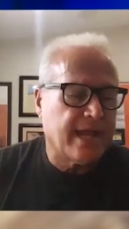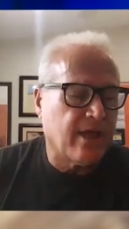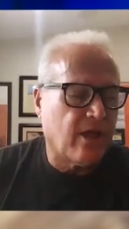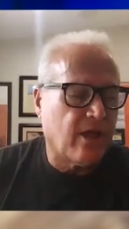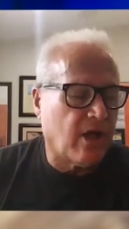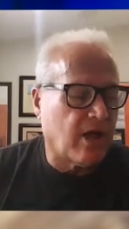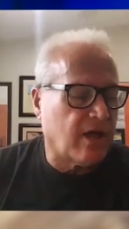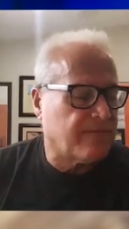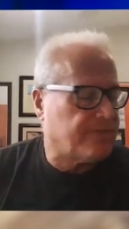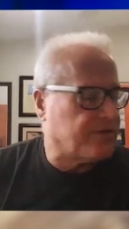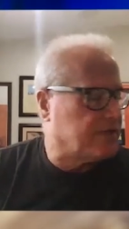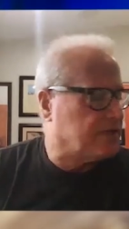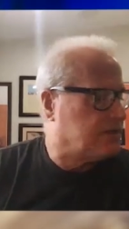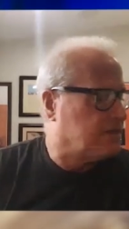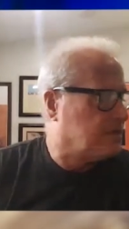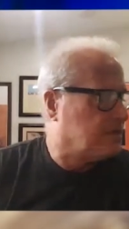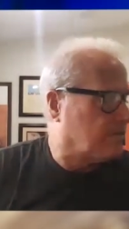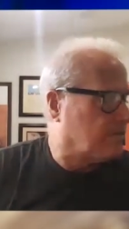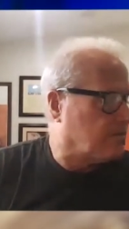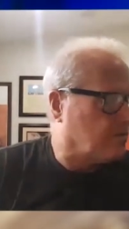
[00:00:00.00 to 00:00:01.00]

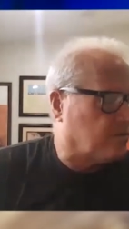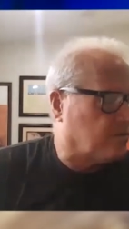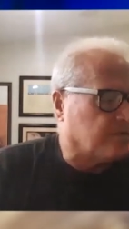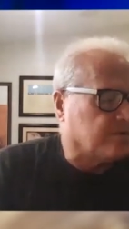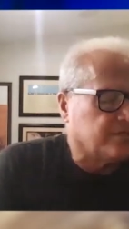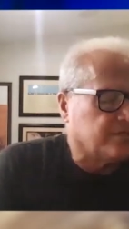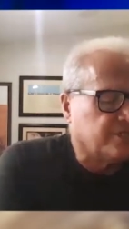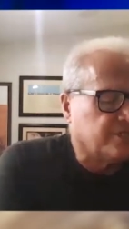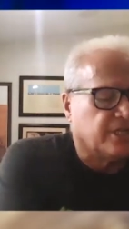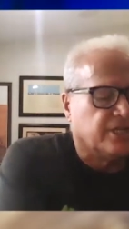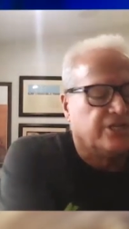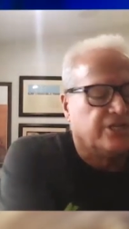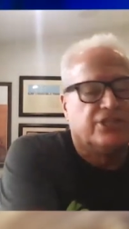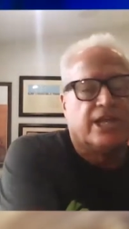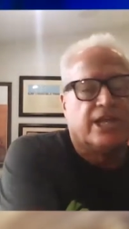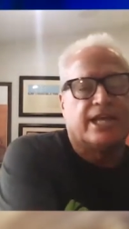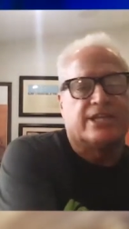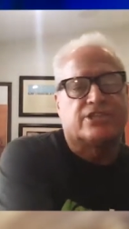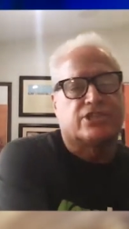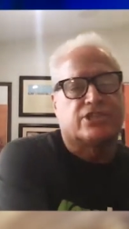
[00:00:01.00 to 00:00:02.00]
often
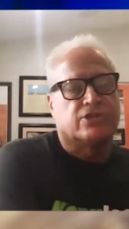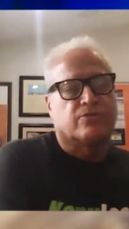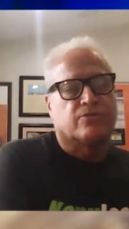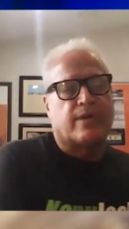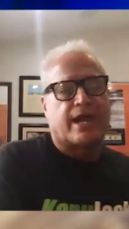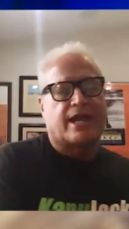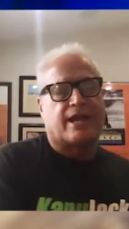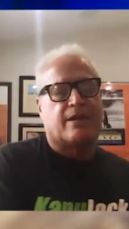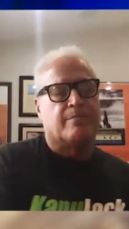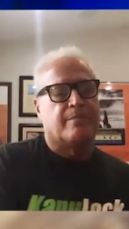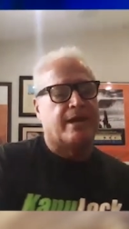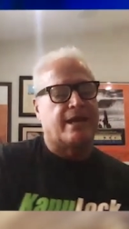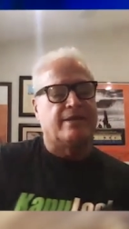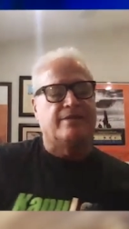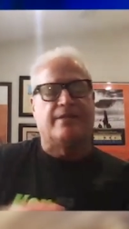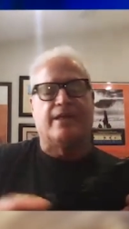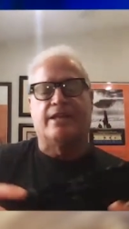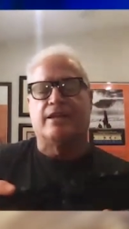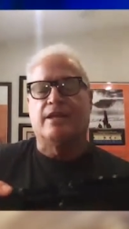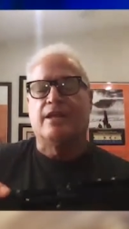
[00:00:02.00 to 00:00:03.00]
suggest or recommend
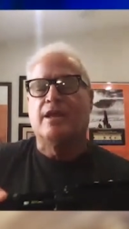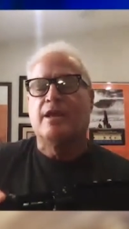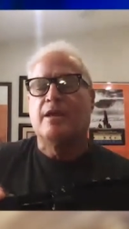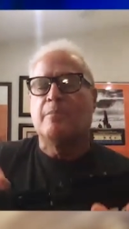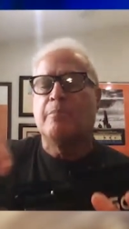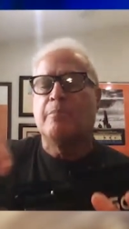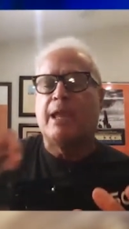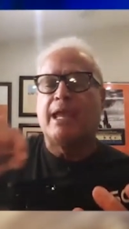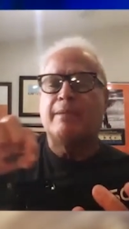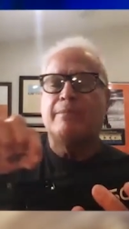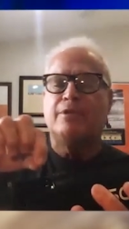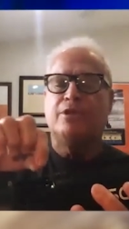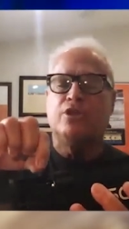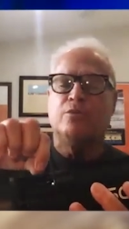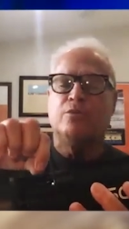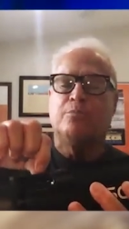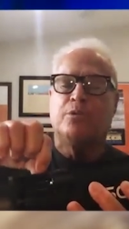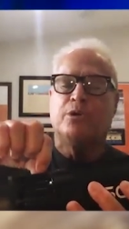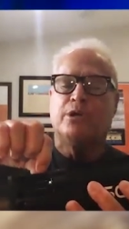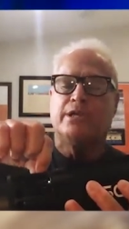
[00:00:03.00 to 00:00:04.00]
that maybe you
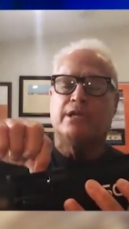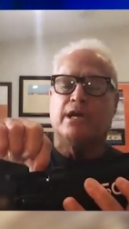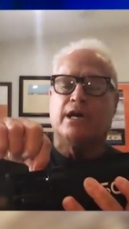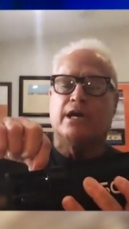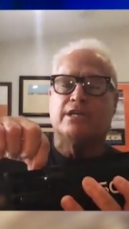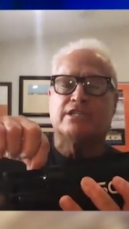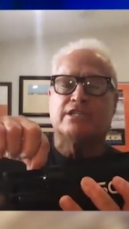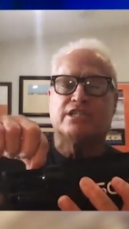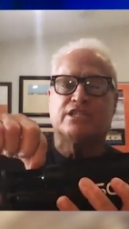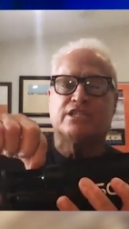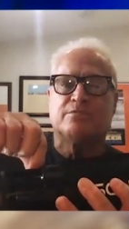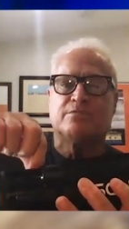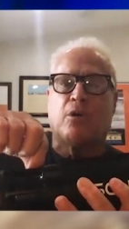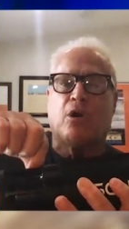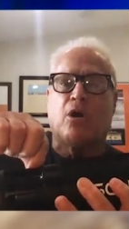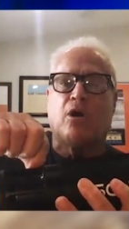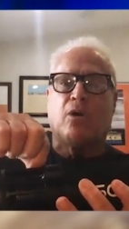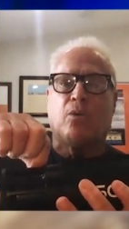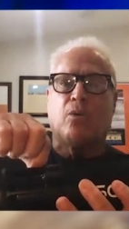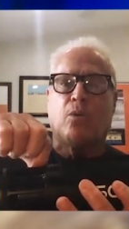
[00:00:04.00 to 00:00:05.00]
put a
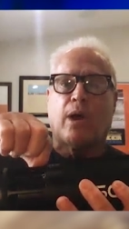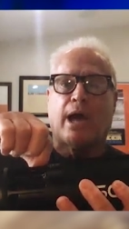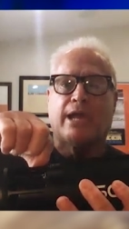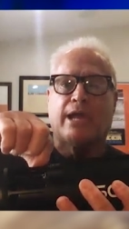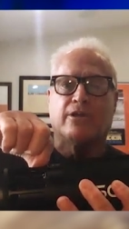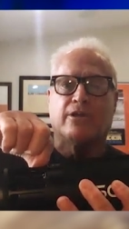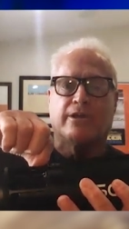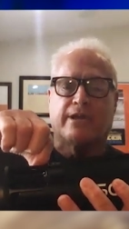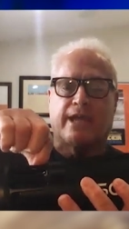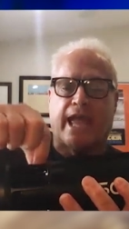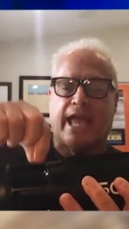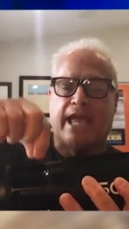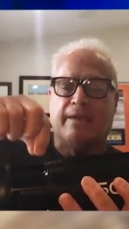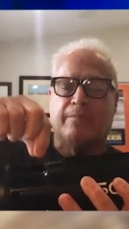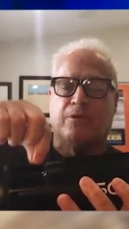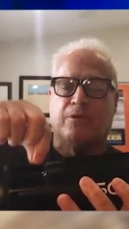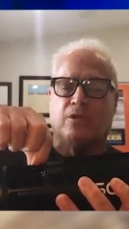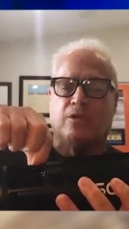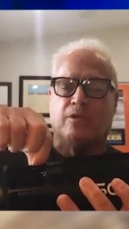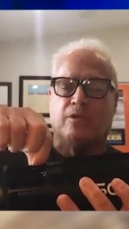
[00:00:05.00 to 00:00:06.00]
small wire
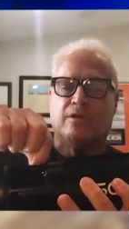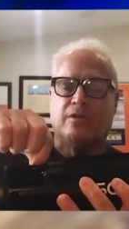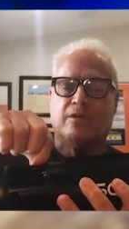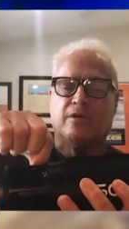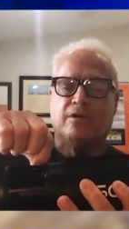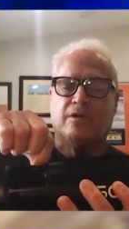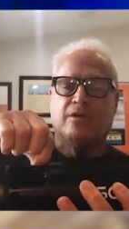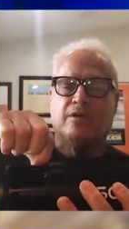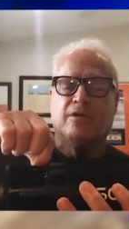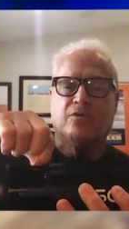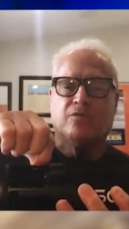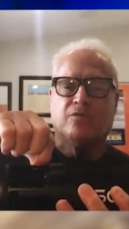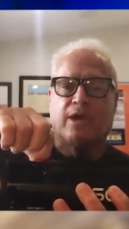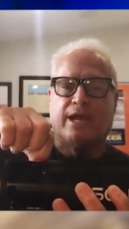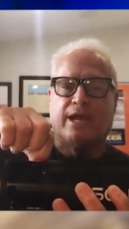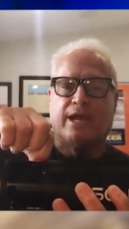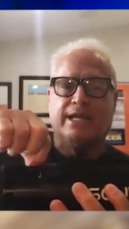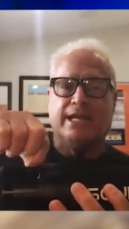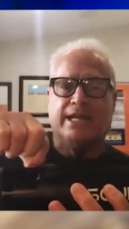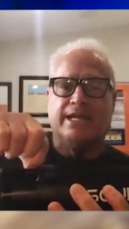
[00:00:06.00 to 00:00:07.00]
cable
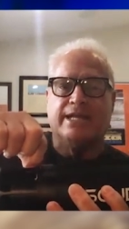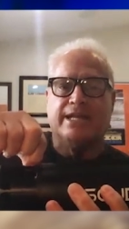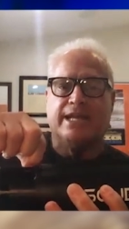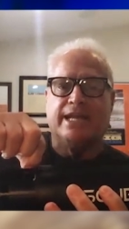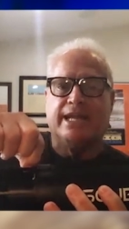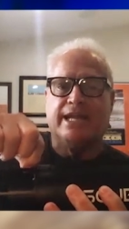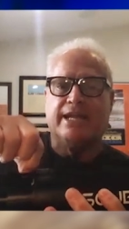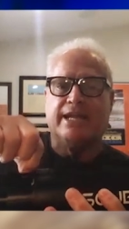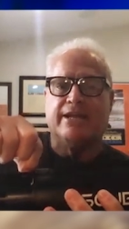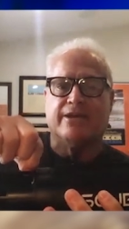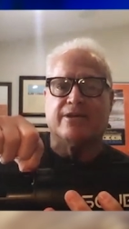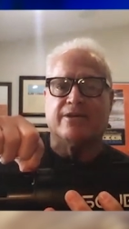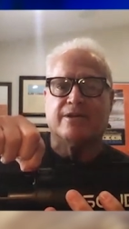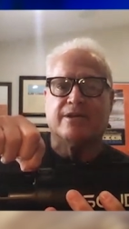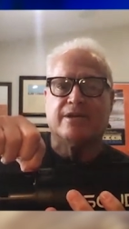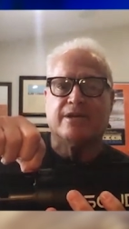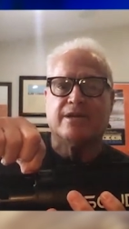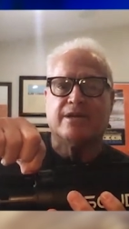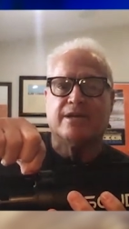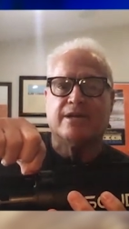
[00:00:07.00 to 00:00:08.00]
right in here,
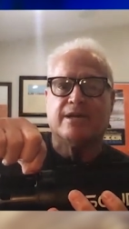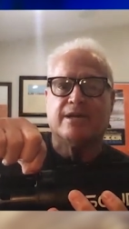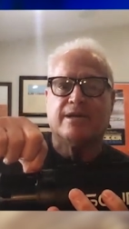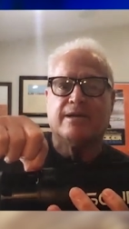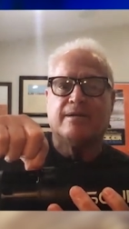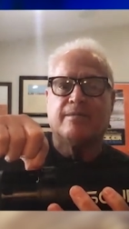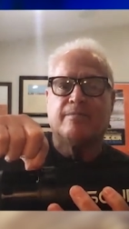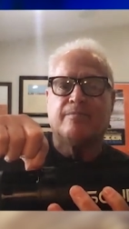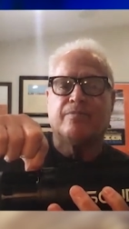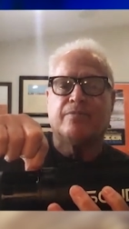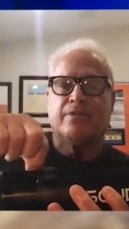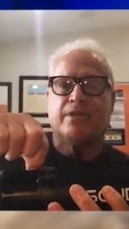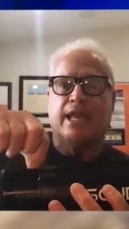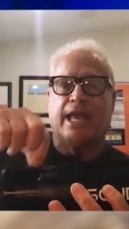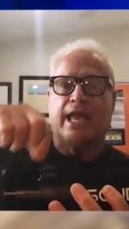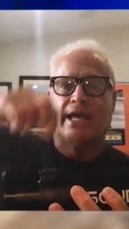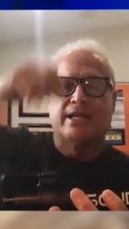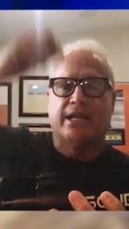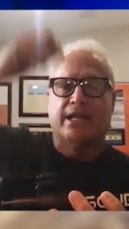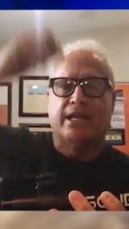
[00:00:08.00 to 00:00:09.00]

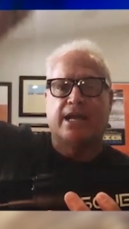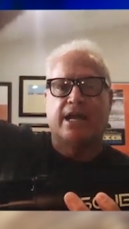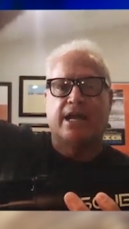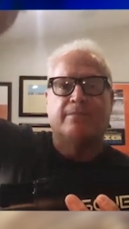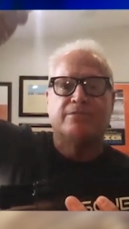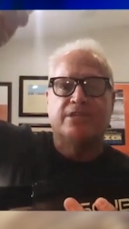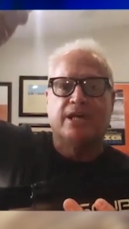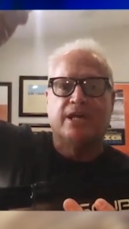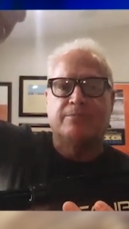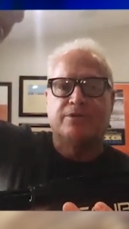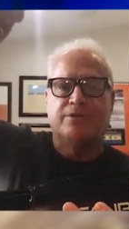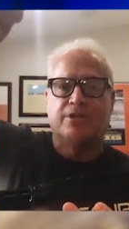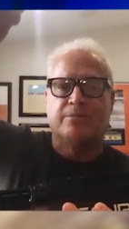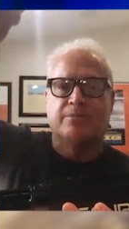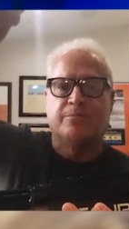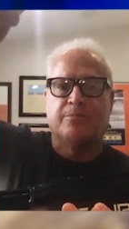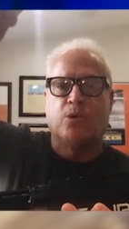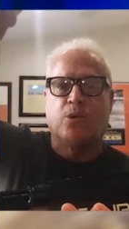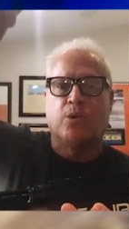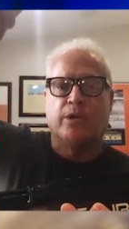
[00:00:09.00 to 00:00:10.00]
and it comes up to the
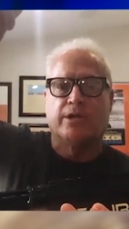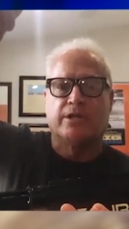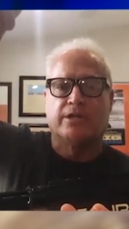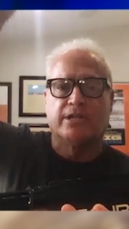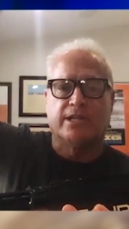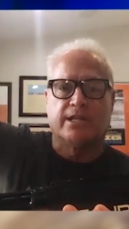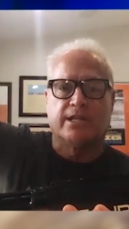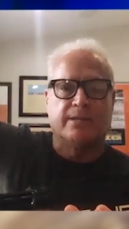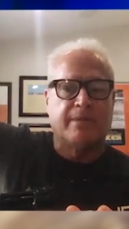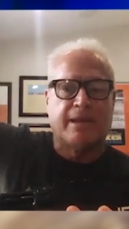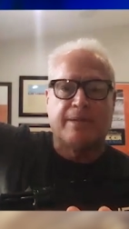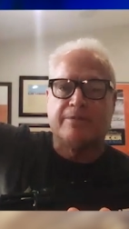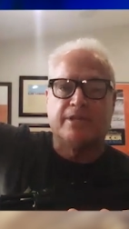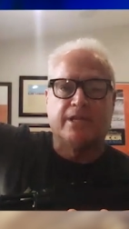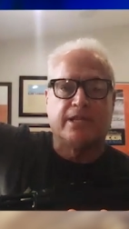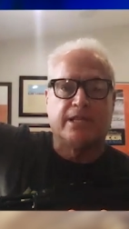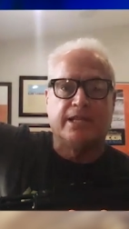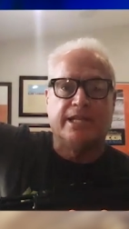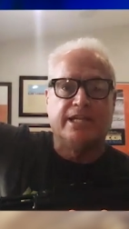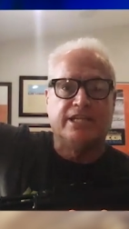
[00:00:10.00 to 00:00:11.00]
board, to maybe the
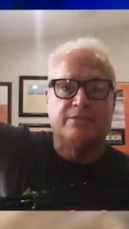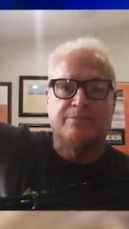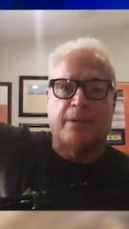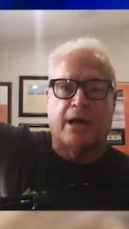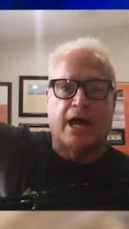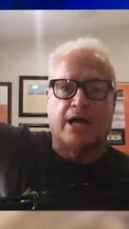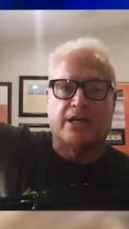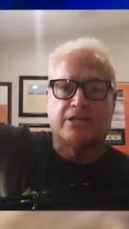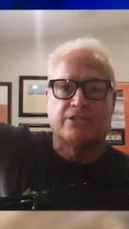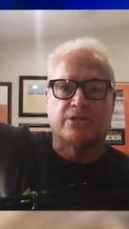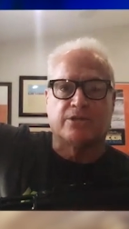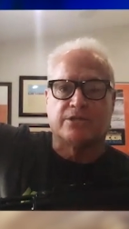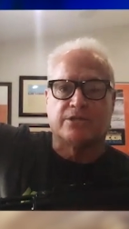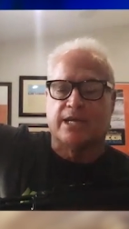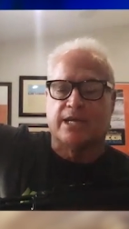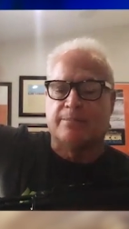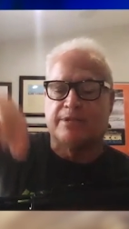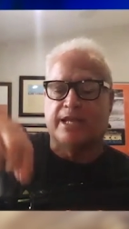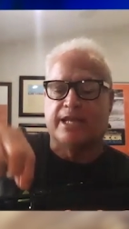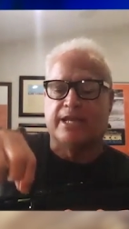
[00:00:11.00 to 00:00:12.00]
leash box or
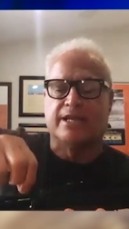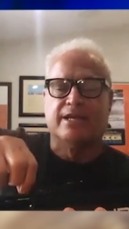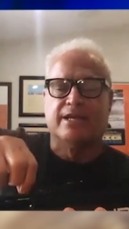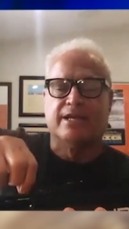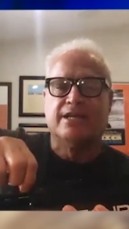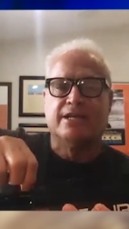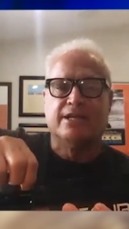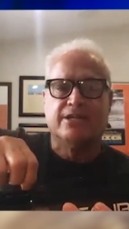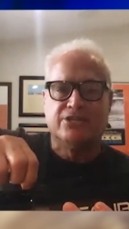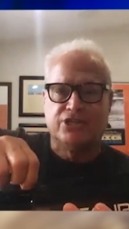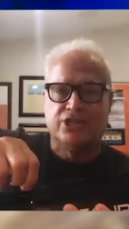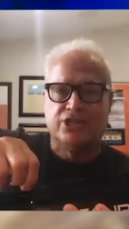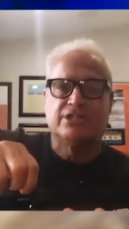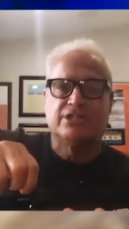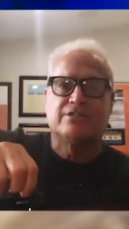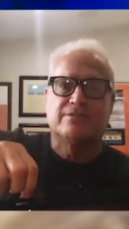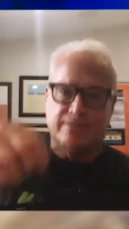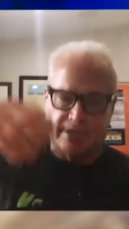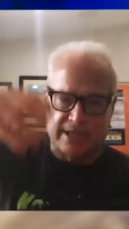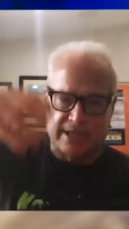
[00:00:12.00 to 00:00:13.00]
something. Just,
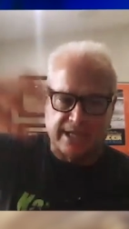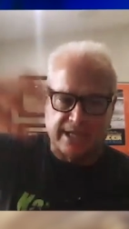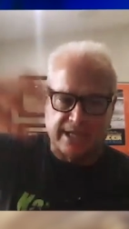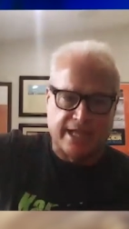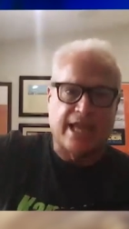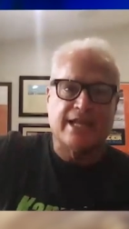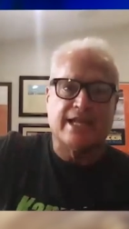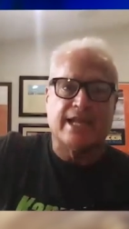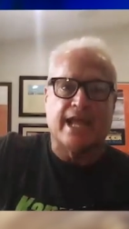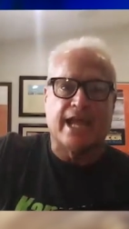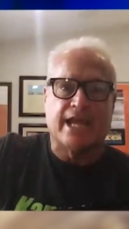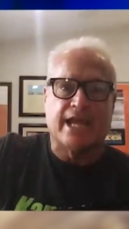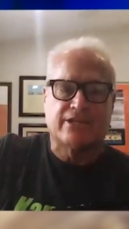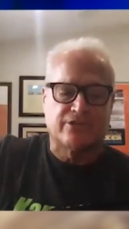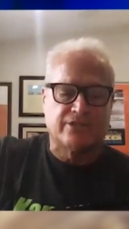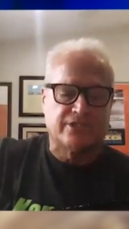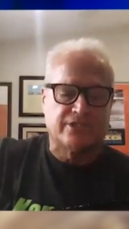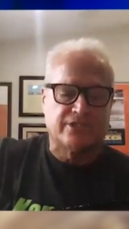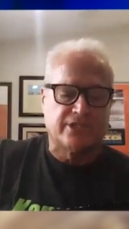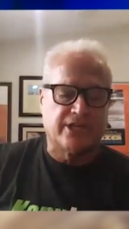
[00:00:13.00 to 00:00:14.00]
again,
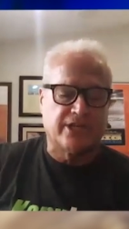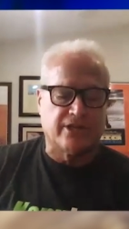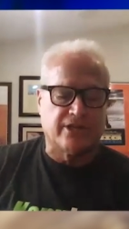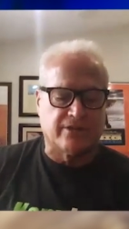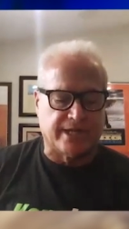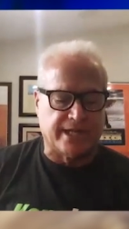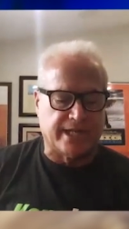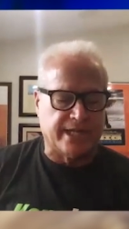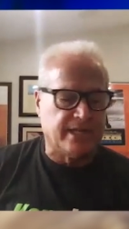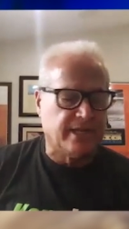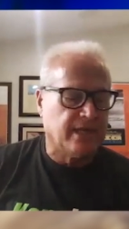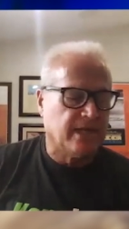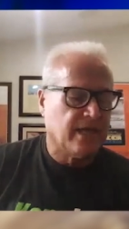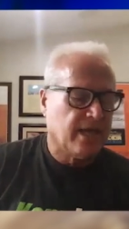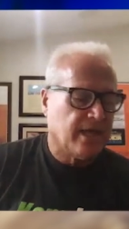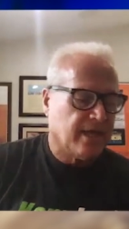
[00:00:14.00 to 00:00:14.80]
extra security.